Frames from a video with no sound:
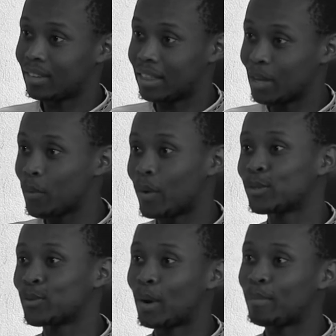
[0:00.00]
I think we
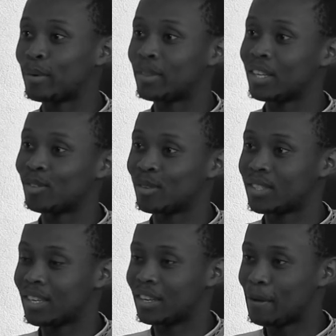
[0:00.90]
once talk about this.
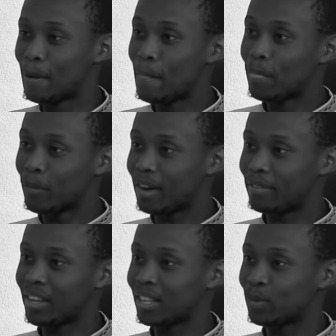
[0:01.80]
We
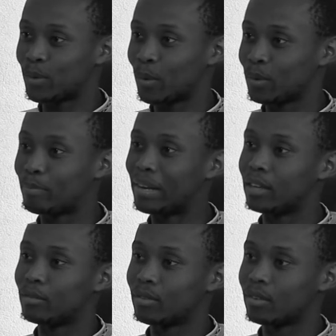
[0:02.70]
Africans, we don't
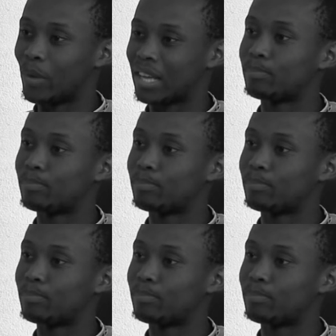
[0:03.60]
believe, we